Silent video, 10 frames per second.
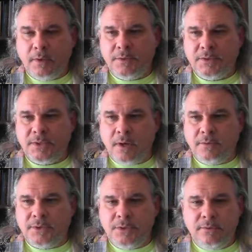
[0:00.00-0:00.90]

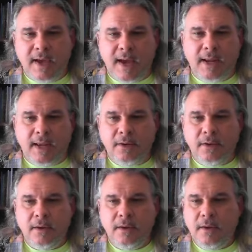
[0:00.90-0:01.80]
So to that
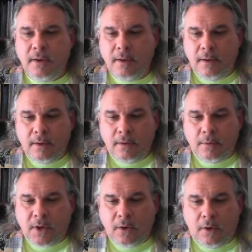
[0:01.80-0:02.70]
end,
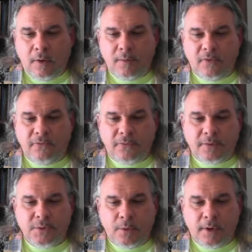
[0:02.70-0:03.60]
let me call up the
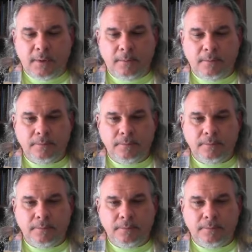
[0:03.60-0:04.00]
first one.